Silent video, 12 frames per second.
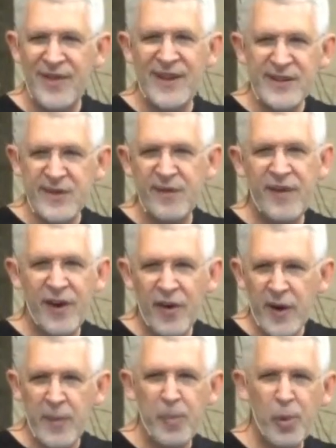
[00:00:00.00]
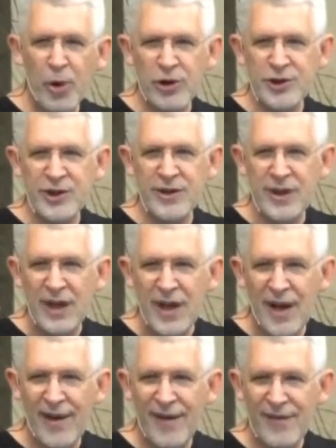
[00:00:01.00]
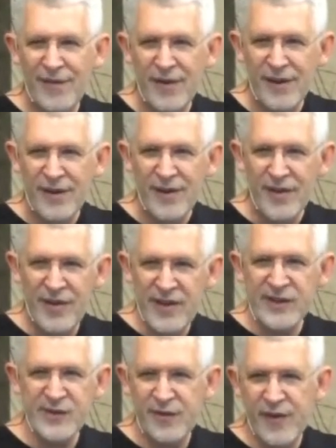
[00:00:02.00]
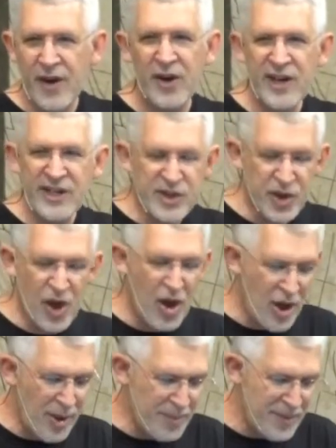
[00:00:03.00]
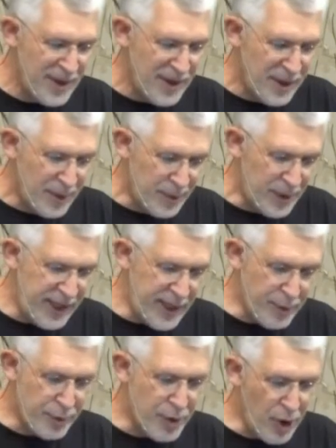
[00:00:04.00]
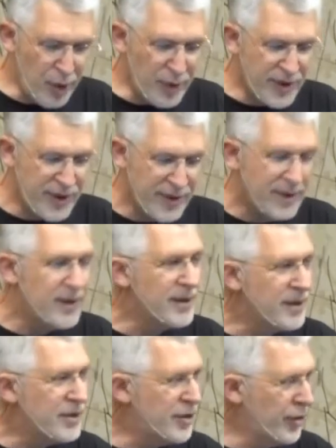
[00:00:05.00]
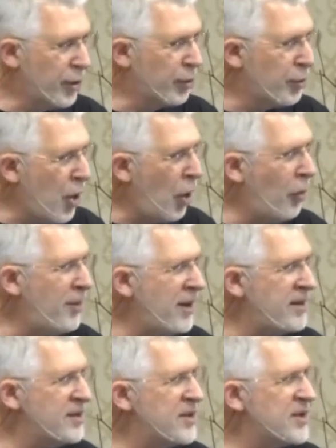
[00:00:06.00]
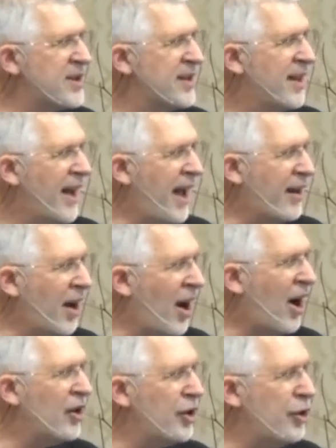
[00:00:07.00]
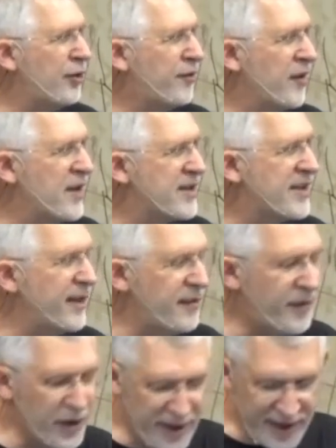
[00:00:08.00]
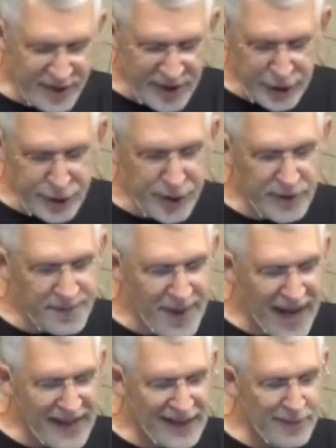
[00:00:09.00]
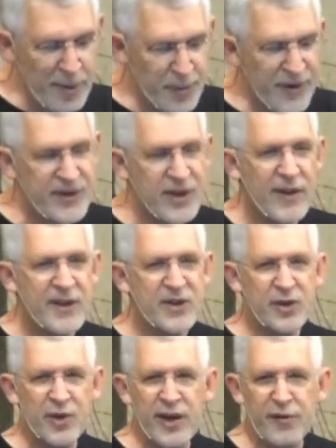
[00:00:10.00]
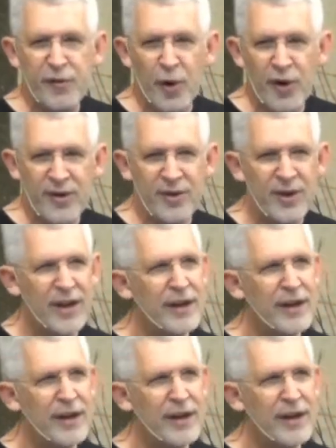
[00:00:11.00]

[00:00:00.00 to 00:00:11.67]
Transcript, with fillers: this very portion of this very psalm when he wrote to the Romans and argued for the sinful condition of man. Let me put this on the screen for you.